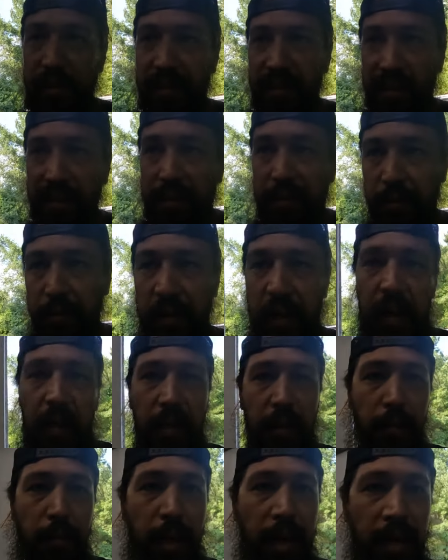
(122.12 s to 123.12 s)
seats with a
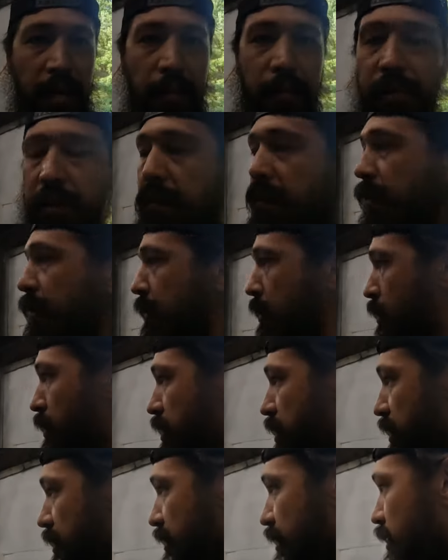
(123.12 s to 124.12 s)
hollow bottom so
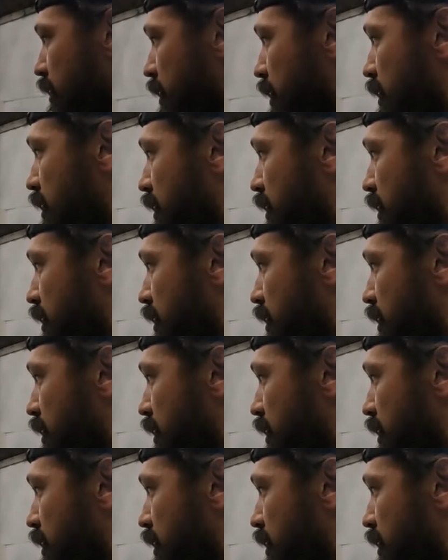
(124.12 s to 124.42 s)
it doesn't